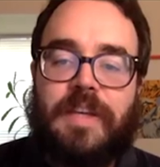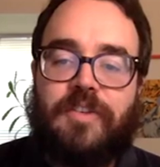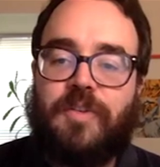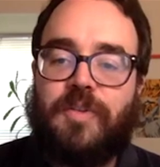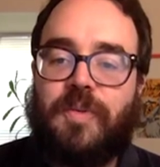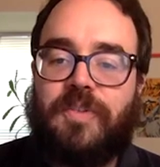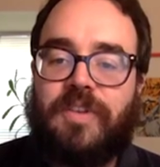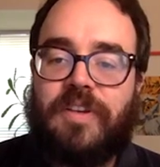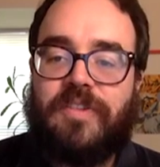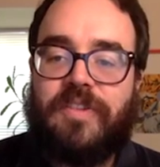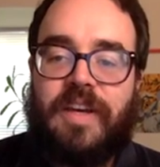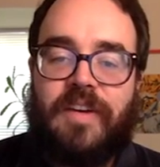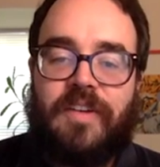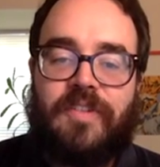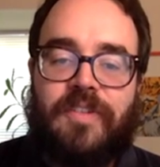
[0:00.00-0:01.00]

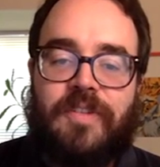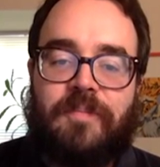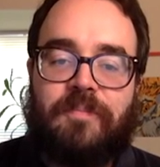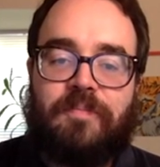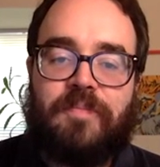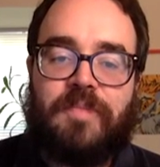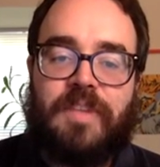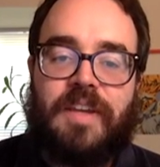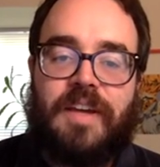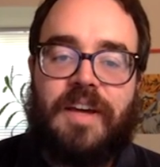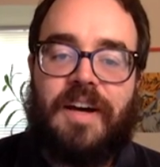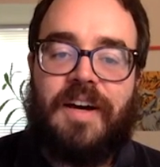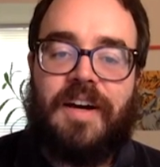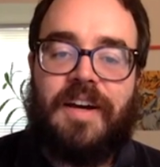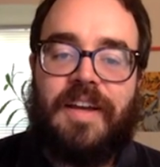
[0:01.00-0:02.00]
P2266,
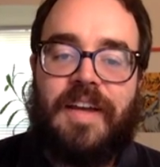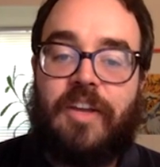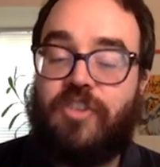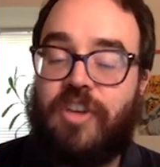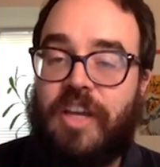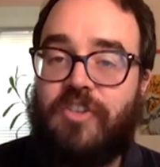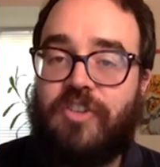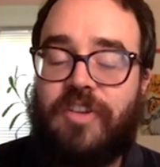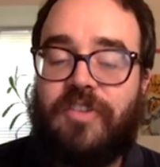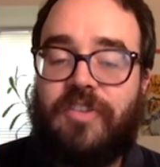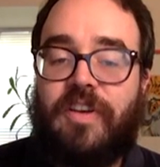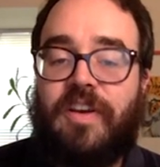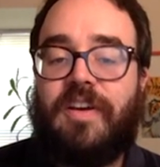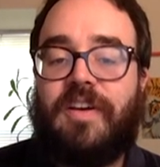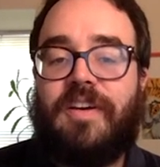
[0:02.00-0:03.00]
uh, it
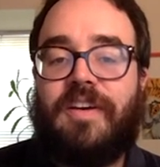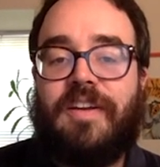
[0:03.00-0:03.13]
changes.